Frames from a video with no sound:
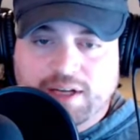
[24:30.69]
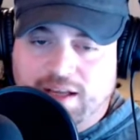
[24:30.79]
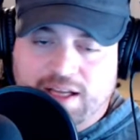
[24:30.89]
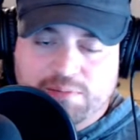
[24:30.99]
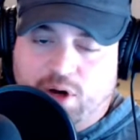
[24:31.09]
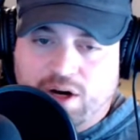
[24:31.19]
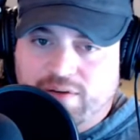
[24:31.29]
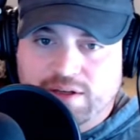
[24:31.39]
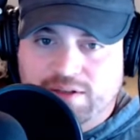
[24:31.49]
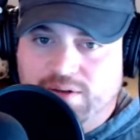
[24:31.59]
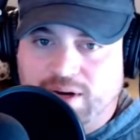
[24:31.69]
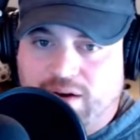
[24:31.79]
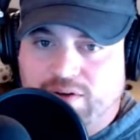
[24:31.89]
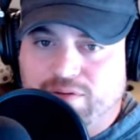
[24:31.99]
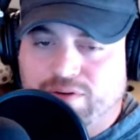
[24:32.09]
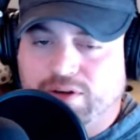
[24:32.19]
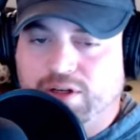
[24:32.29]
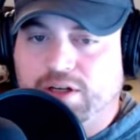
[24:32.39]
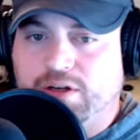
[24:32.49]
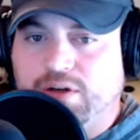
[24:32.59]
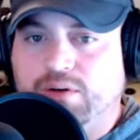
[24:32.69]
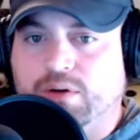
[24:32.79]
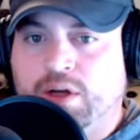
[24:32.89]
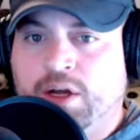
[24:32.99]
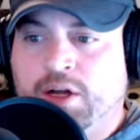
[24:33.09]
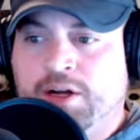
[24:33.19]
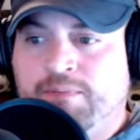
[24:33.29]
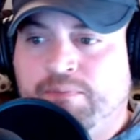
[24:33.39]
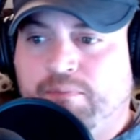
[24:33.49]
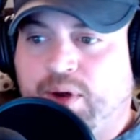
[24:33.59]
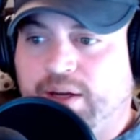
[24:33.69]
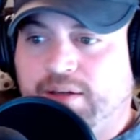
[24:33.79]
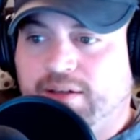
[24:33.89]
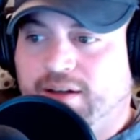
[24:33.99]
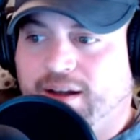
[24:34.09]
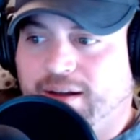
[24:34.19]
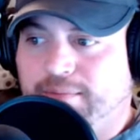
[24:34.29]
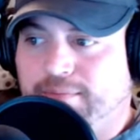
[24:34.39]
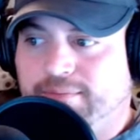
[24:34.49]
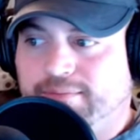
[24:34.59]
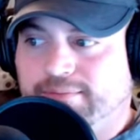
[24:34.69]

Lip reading: and that's part of it too, however you feel you need to do. But God